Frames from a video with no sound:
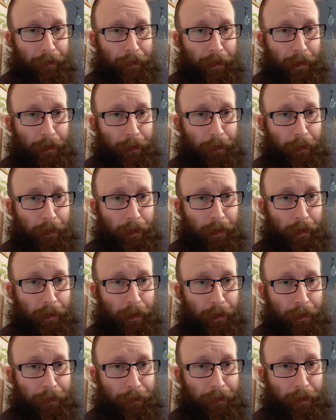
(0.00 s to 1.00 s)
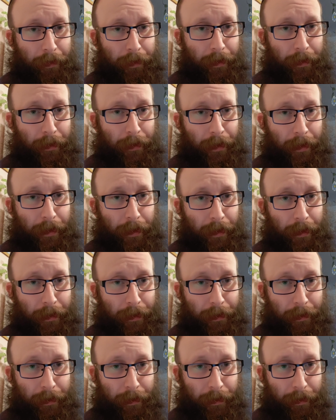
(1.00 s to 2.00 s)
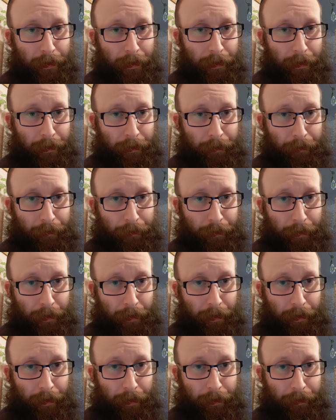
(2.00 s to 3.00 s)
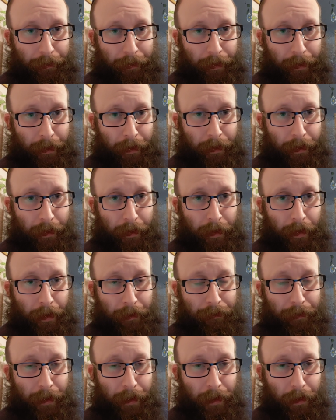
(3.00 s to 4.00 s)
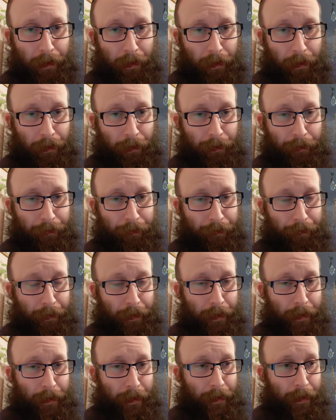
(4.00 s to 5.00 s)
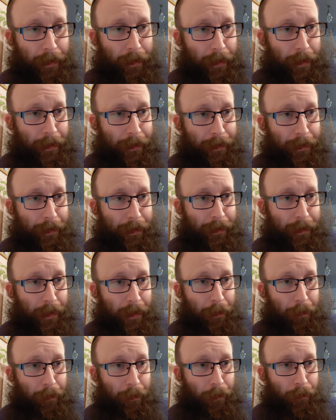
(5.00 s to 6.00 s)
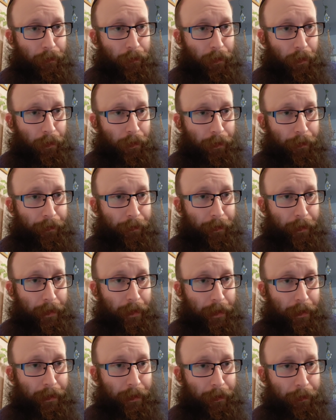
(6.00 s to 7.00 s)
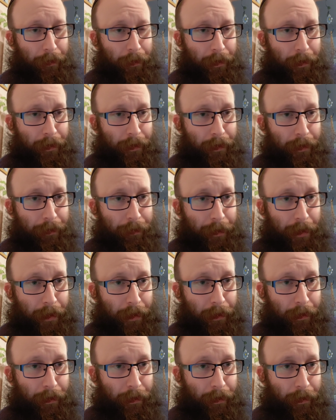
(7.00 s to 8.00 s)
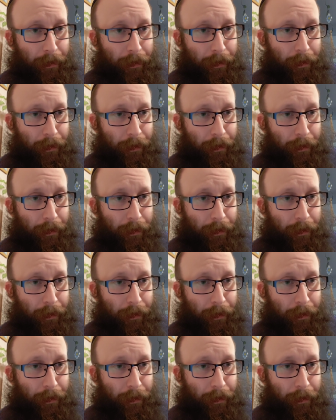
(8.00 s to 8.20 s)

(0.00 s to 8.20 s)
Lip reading: The word for delight, v'haricho, has the same root as the word smell,